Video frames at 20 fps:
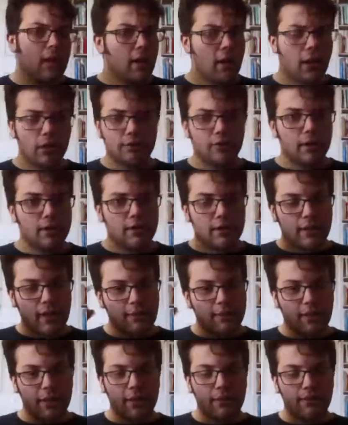Also, I did
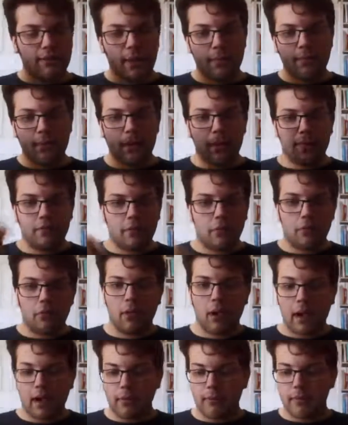have that in my mind for a
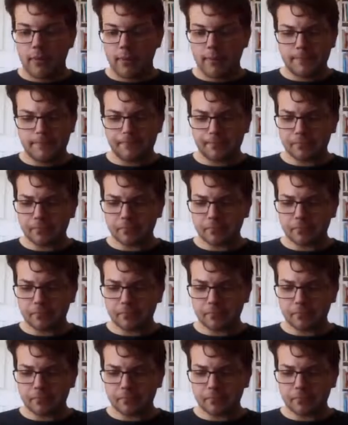while, but